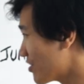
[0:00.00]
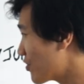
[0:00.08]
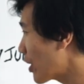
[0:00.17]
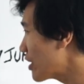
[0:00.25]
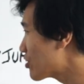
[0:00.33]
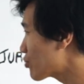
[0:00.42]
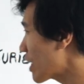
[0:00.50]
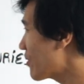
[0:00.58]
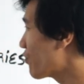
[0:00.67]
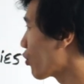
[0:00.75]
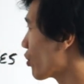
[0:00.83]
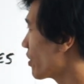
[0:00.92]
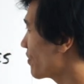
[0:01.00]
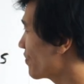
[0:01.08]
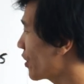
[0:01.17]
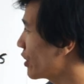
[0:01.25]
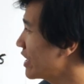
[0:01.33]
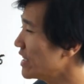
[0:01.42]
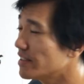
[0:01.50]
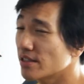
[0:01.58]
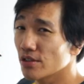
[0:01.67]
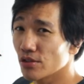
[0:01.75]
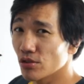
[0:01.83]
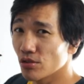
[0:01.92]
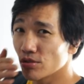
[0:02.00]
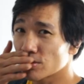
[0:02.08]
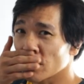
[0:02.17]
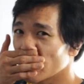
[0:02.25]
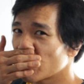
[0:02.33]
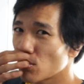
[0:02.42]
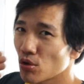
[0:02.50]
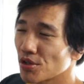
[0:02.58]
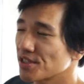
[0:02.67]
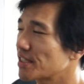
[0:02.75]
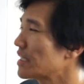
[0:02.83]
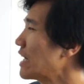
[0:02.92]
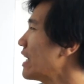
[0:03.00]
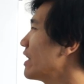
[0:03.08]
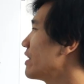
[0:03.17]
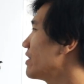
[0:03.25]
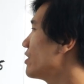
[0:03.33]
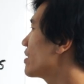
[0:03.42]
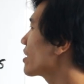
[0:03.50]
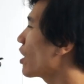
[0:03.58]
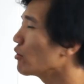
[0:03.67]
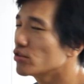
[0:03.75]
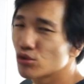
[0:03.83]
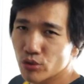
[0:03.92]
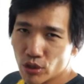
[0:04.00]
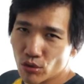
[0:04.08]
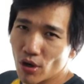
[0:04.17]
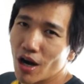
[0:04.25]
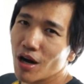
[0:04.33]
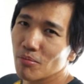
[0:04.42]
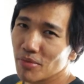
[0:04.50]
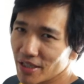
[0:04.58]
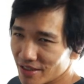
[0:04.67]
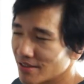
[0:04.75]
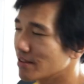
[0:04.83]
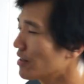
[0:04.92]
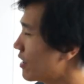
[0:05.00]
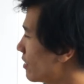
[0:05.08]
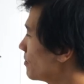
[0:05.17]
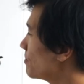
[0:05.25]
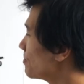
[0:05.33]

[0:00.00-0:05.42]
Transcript: it's very straightforward, very easy to use. Of course, you could always do it wrong, but you know.